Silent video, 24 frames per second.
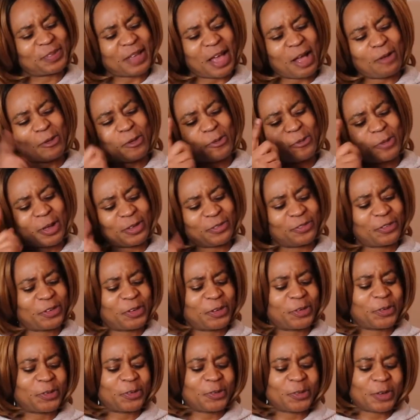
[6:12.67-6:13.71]
I will wait for
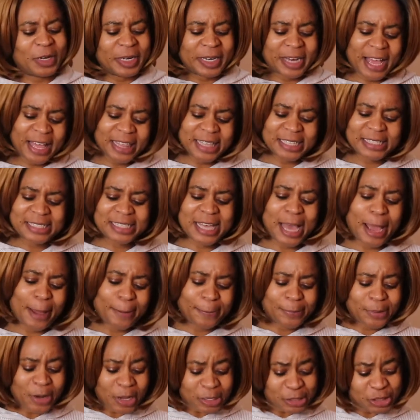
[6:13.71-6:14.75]
you another
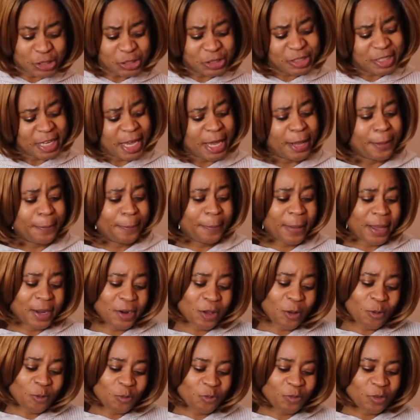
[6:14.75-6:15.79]
time. Not today, but
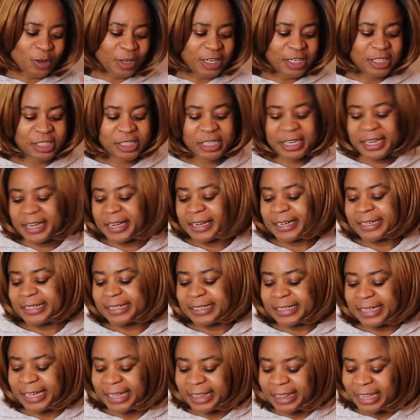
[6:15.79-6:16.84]
hopefully
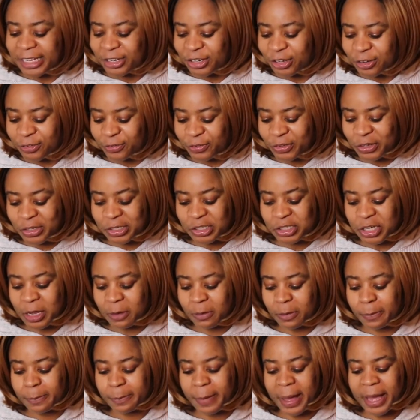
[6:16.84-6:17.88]
in the near future I
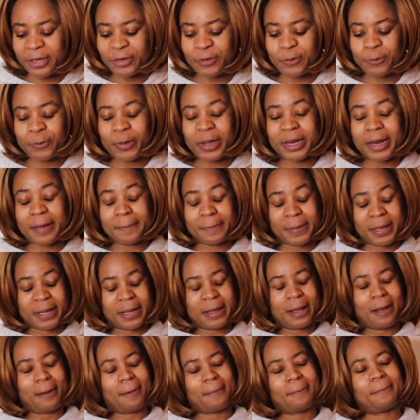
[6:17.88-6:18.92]
will buy you when I
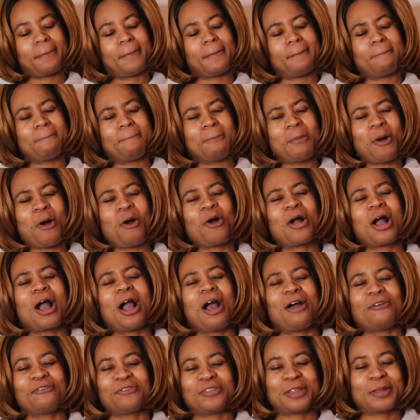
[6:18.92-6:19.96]
become more
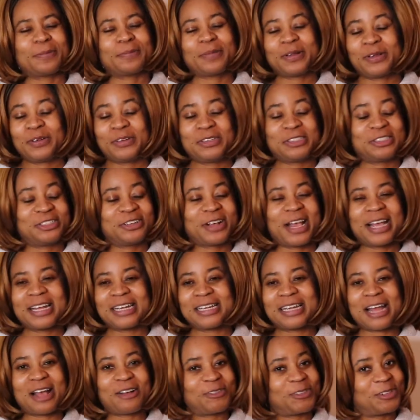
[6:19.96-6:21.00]
comfortable, because
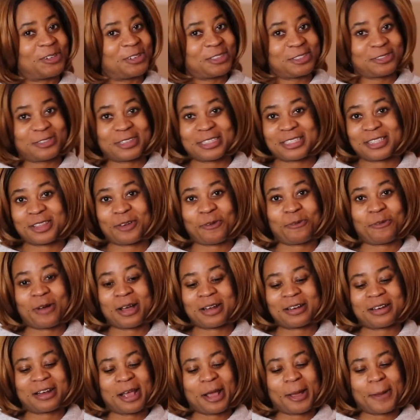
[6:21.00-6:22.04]
right now of course was the
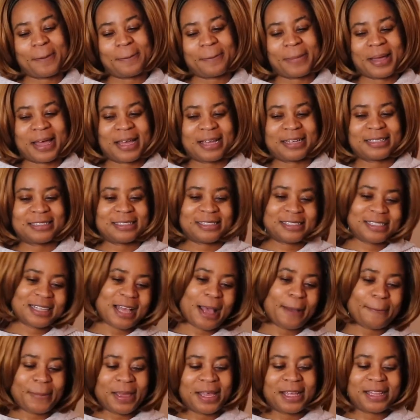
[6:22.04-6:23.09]
one, but
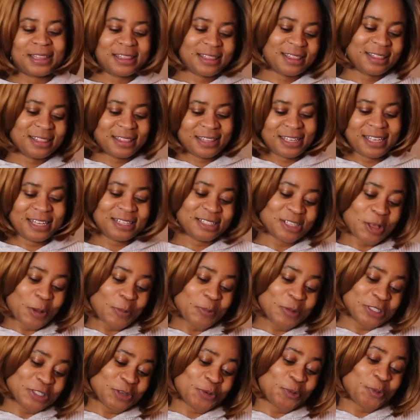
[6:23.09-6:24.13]
I mean it's
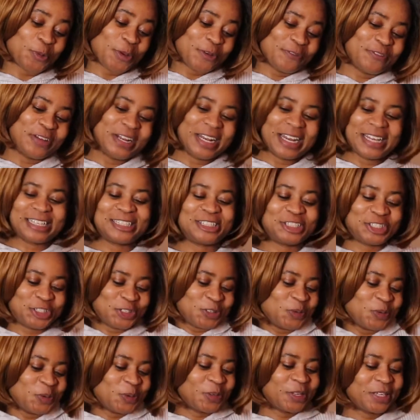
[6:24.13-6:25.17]
almost equivalent
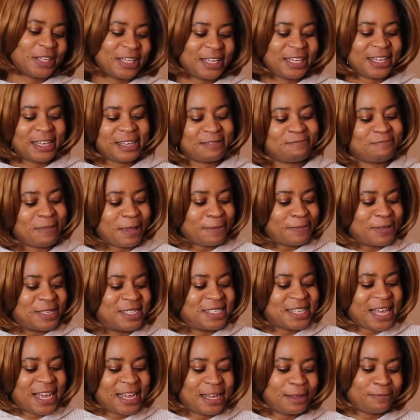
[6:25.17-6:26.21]
to maybe
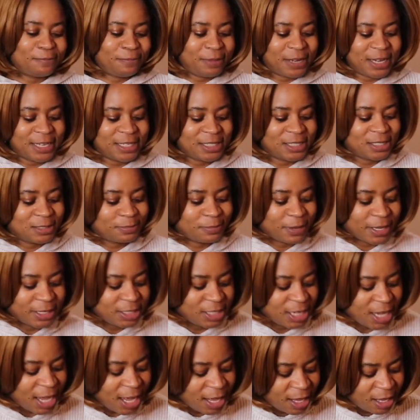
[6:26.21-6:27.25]
second place.
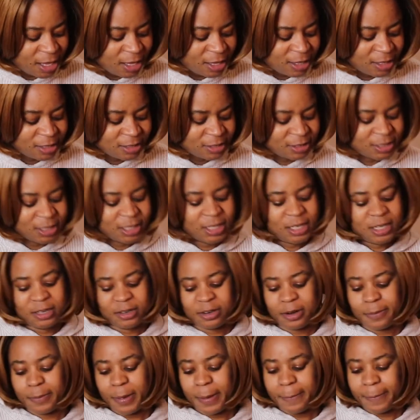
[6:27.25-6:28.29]
But yeah,
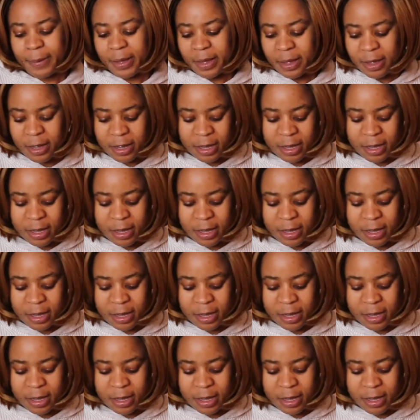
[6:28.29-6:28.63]
remember.